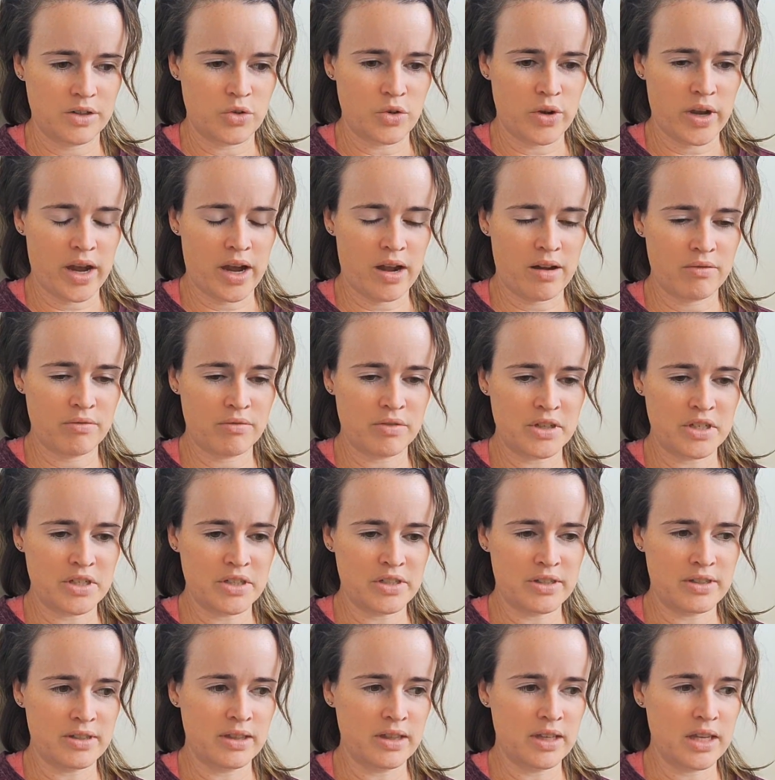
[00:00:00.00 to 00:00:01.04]
you have
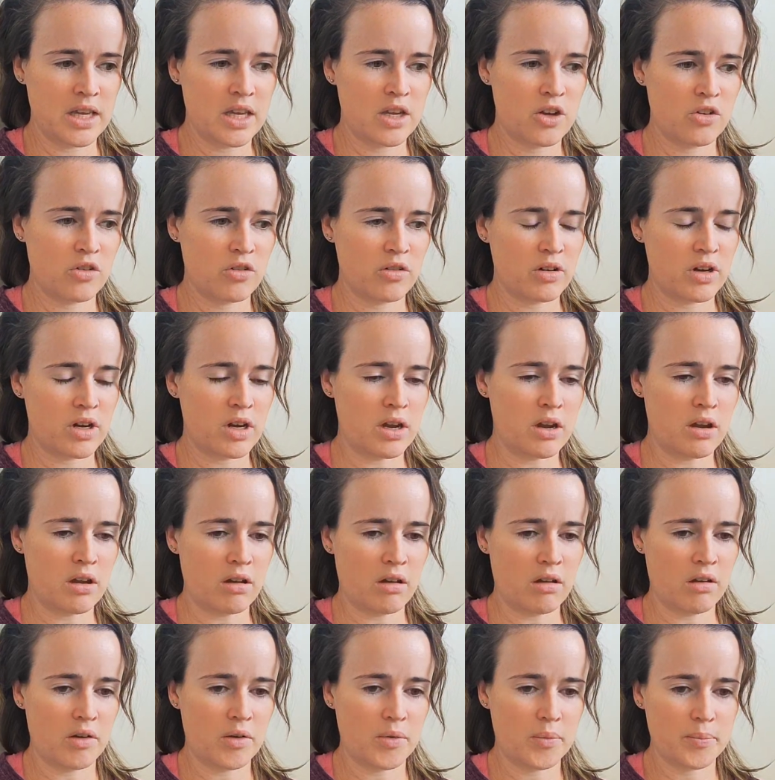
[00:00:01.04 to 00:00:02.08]
these
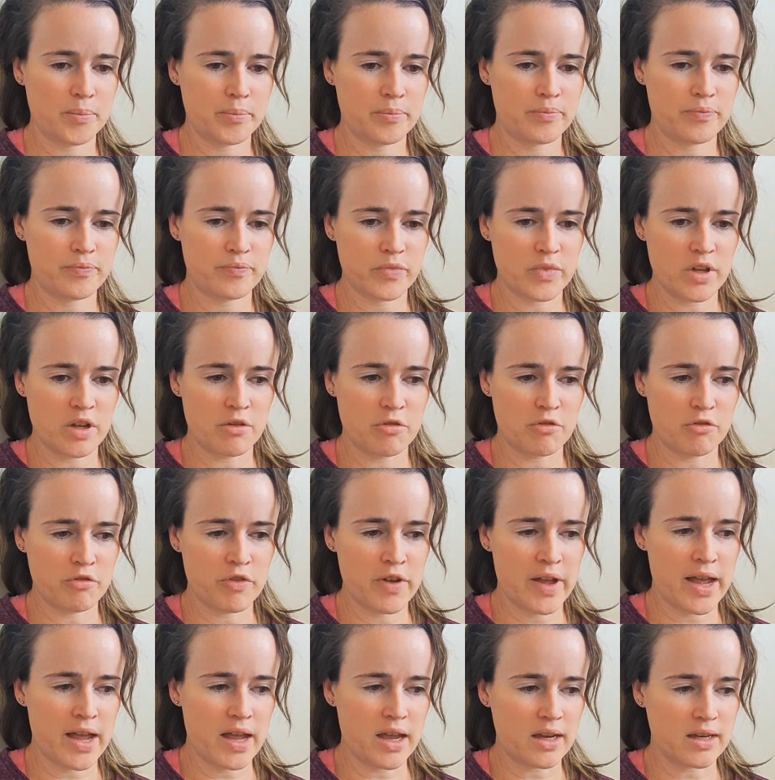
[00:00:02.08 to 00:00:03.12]
lingering
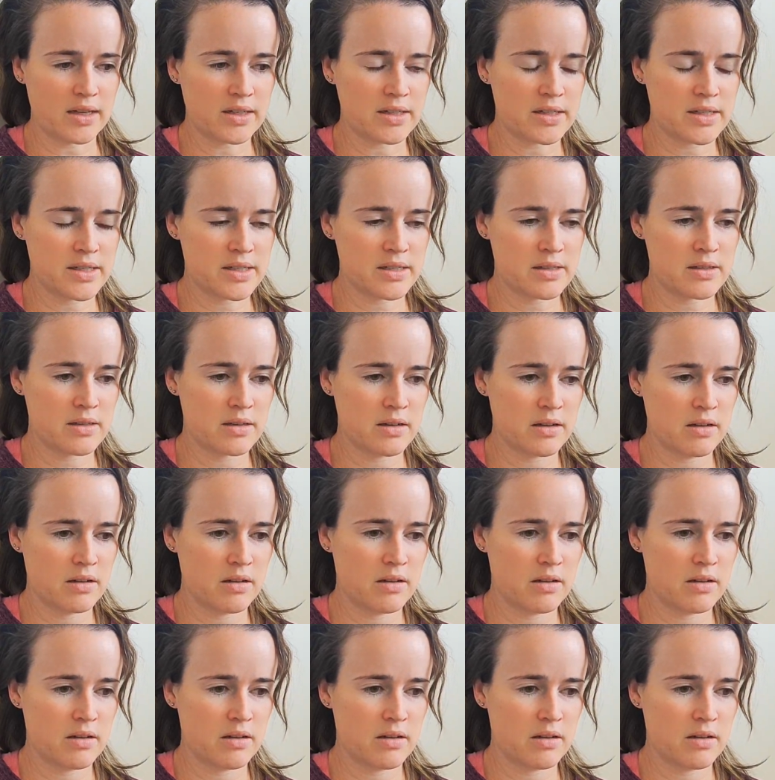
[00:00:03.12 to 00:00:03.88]
effects